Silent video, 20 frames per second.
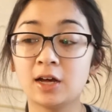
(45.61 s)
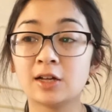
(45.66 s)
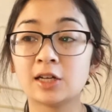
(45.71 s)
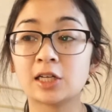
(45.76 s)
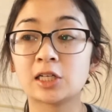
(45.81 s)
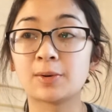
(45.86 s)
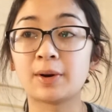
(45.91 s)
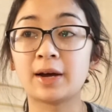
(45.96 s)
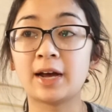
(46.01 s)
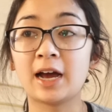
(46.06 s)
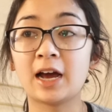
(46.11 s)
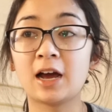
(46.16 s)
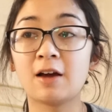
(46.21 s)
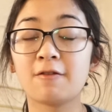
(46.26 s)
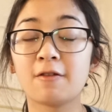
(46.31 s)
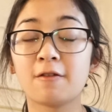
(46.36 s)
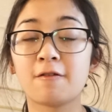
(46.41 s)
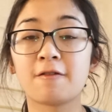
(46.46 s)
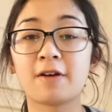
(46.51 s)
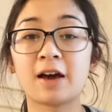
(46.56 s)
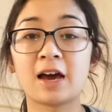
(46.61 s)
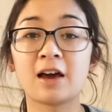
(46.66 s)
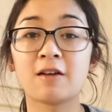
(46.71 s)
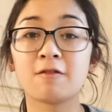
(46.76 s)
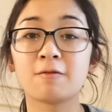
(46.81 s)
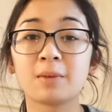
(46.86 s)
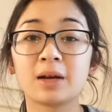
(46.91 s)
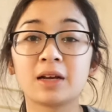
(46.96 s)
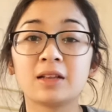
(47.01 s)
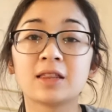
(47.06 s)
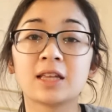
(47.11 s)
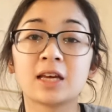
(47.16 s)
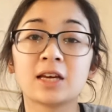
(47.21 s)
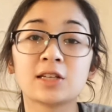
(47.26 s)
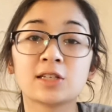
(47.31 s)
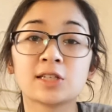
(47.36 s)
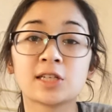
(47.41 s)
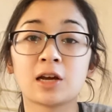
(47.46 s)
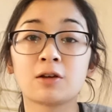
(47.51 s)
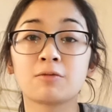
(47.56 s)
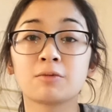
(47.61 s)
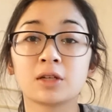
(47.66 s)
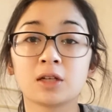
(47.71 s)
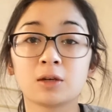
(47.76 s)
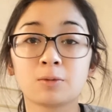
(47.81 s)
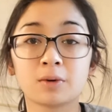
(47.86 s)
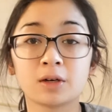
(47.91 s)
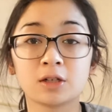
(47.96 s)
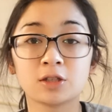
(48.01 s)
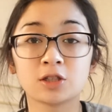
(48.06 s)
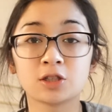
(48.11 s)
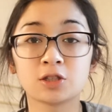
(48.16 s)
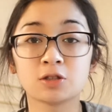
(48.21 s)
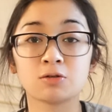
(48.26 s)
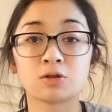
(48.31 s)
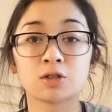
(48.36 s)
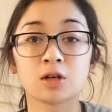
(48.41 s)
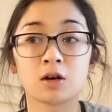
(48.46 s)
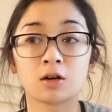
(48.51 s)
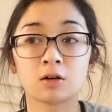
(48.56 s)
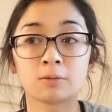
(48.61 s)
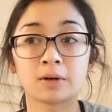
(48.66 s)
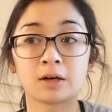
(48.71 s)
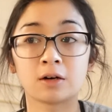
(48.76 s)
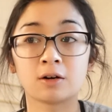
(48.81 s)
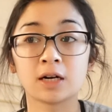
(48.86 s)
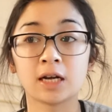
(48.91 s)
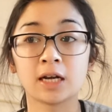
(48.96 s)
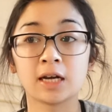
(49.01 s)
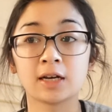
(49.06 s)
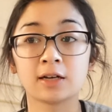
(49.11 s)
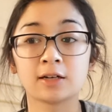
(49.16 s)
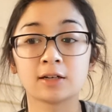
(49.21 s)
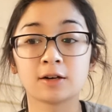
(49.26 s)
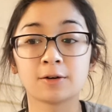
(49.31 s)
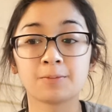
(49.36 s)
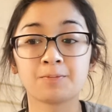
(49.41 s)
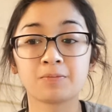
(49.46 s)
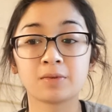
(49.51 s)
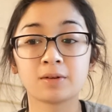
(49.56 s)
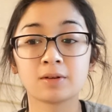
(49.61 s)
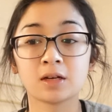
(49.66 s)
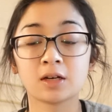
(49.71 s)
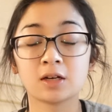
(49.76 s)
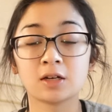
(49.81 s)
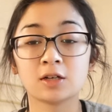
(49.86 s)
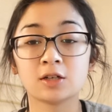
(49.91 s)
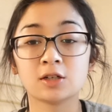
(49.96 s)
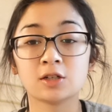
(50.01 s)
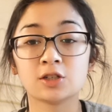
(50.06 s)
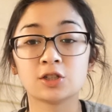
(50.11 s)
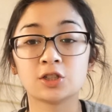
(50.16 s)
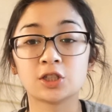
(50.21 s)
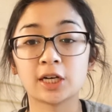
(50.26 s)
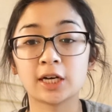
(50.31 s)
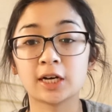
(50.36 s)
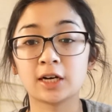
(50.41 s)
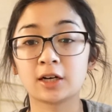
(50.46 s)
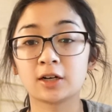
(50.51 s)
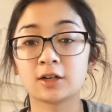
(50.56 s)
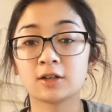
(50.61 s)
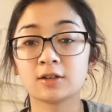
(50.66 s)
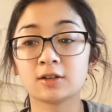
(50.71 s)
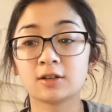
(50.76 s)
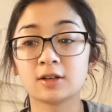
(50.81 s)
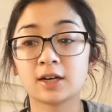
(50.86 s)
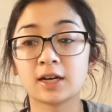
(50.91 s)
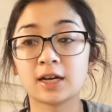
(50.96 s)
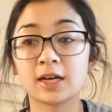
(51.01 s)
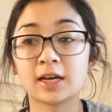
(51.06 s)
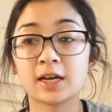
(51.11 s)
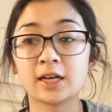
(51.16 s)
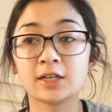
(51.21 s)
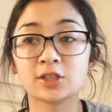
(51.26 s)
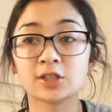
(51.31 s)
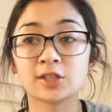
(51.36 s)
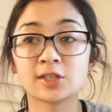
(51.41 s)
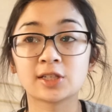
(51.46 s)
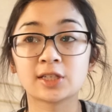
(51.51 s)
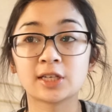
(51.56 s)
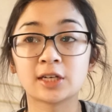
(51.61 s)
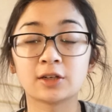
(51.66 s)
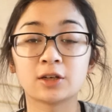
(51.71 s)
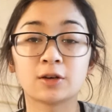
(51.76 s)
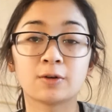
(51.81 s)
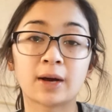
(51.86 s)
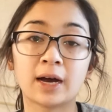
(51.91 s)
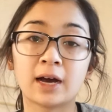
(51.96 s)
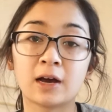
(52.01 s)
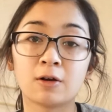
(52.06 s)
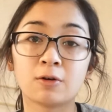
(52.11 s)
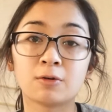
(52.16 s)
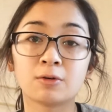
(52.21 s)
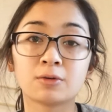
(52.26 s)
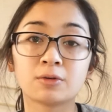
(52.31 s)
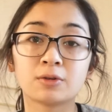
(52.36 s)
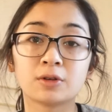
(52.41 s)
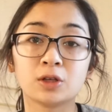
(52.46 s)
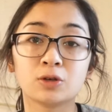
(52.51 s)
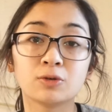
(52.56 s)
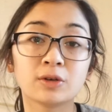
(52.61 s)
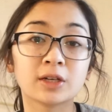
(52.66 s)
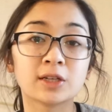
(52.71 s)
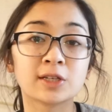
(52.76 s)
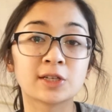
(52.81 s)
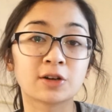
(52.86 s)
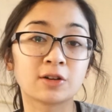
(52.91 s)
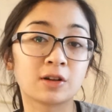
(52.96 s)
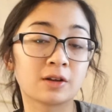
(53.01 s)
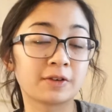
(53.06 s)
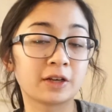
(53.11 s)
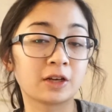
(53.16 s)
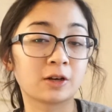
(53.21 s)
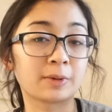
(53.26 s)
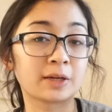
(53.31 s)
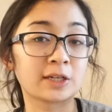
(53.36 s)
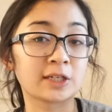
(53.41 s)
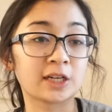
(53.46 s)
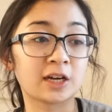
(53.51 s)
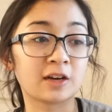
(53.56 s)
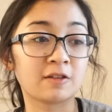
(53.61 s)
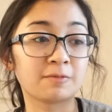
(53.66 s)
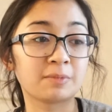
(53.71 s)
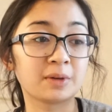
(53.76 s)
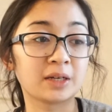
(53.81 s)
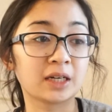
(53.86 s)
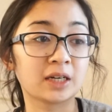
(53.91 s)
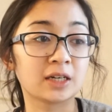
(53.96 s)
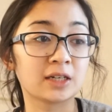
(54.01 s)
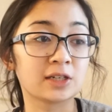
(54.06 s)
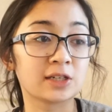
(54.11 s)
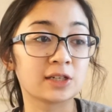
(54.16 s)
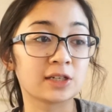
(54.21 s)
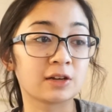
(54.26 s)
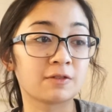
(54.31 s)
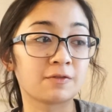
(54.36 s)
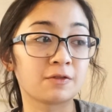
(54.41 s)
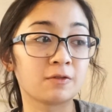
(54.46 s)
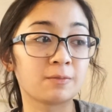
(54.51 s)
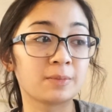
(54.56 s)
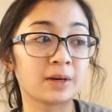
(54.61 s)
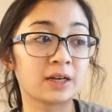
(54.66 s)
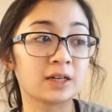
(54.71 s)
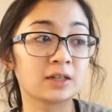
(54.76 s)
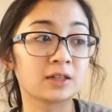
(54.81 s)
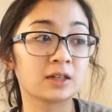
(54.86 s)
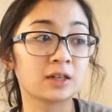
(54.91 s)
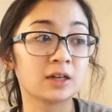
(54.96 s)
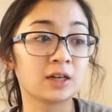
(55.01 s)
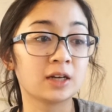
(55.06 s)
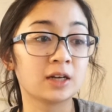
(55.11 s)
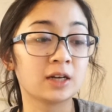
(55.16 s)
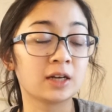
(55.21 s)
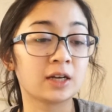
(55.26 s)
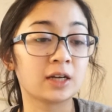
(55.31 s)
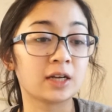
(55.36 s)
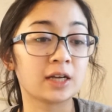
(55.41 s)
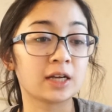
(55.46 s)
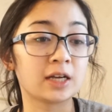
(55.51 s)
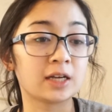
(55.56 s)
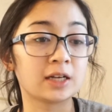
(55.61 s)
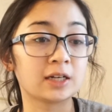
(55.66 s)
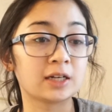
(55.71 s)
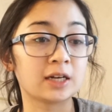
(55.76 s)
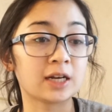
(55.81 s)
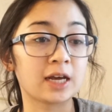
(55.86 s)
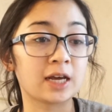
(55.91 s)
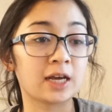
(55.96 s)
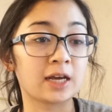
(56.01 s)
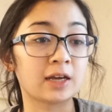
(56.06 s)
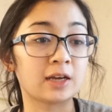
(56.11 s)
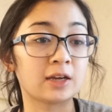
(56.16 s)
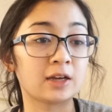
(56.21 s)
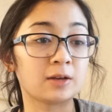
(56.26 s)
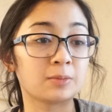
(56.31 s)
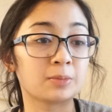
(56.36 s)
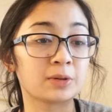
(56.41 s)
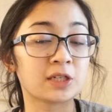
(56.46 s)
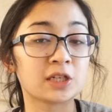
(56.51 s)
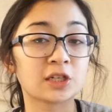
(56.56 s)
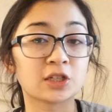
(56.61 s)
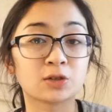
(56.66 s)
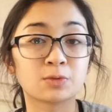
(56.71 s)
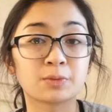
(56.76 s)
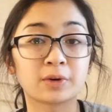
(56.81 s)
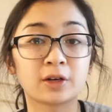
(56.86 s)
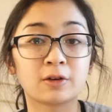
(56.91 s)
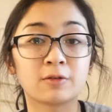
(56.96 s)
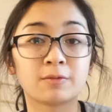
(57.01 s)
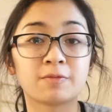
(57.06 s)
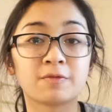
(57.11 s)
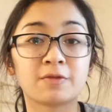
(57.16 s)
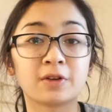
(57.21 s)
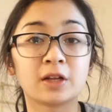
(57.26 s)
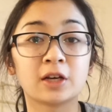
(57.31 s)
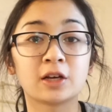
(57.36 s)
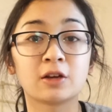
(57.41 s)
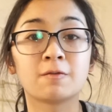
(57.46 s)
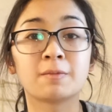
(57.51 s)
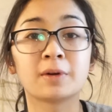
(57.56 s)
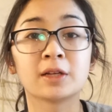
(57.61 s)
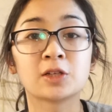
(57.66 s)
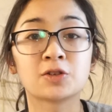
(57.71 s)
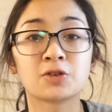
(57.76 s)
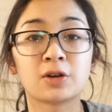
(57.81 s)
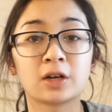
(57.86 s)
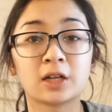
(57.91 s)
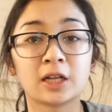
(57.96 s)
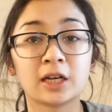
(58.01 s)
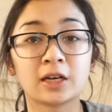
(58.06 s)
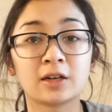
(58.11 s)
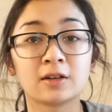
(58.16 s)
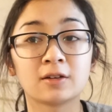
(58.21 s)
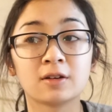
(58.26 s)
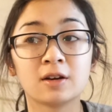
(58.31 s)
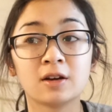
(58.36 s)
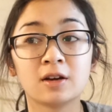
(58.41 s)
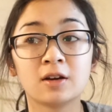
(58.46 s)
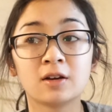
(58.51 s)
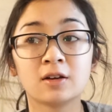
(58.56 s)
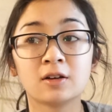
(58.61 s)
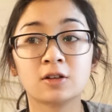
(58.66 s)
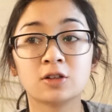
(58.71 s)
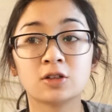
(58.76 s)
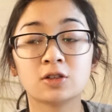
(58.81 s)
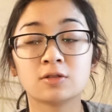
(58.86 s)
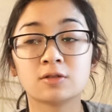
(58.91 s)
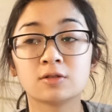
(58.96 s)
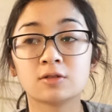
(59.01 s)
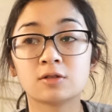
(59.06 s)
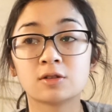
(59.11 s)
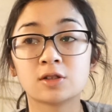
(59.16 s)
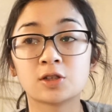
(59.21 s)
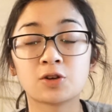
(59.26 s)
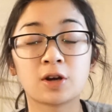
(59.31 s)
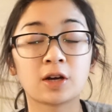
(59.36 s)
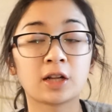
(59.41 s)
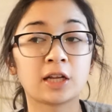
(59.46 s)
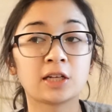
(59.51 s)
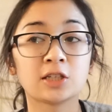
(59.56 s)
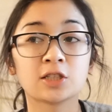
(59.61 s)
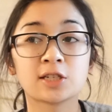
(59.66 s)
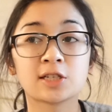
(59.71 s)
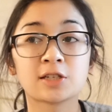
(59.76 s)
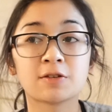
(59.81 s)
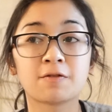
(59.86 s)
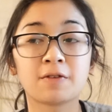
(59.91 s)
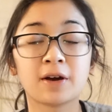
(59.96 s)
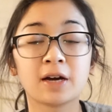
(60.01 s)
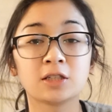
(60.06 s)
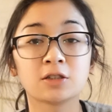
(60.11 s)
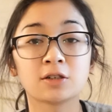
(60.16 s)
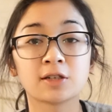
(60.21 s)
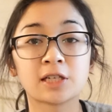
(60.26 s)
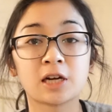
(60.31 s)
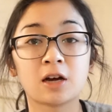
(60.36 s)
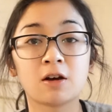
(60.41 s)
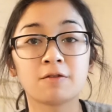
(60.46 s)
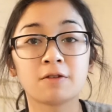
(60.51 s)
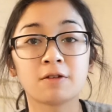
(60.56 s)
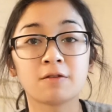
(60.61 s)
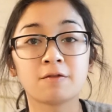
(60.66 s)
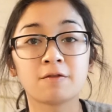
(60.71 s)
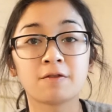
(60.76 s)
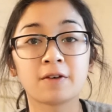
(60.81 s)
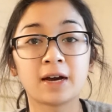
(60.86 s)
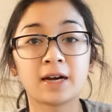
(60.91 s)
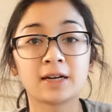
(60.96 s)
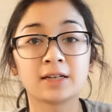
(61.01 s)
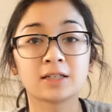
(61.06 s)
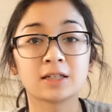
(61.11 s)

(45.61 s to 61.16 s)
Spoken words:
So I have 5 main things I really want to talk about and share and just tell you how you can start living your best life, because if you've been in a position where you feel like you've been struggling just to find yourself and find